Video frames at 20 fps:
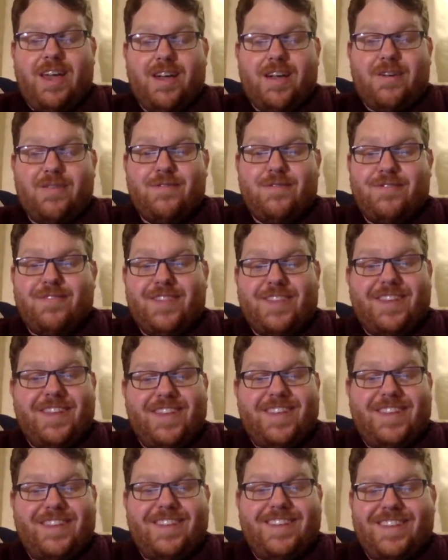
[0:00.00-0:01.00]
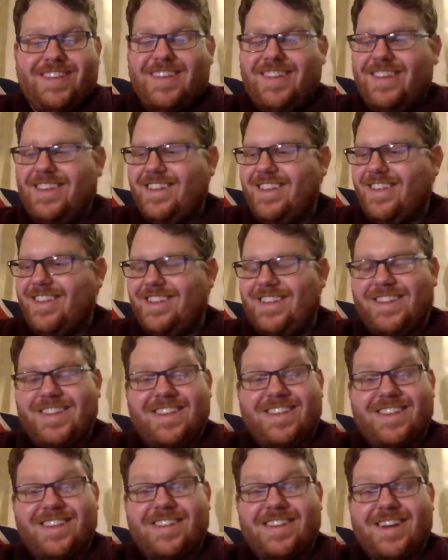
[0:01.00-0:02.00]
ho,
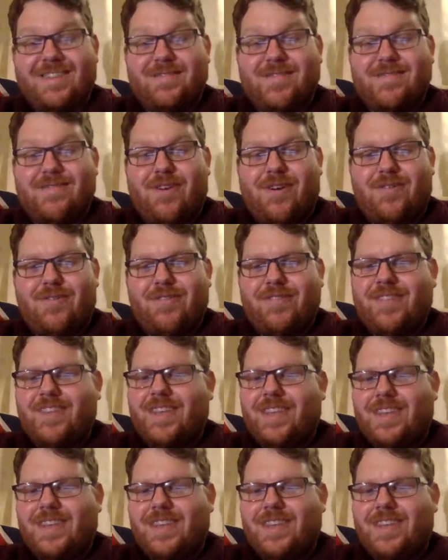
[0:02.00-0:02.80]
this is how we roll.